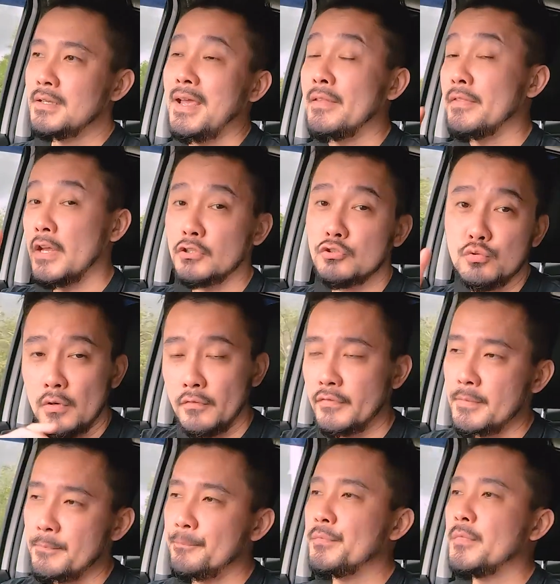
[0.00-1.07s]
Yeah, there are two of
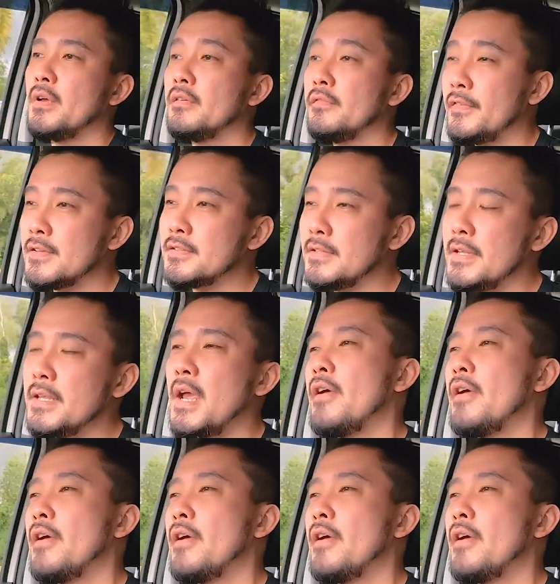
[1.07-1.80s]
them. Firstly,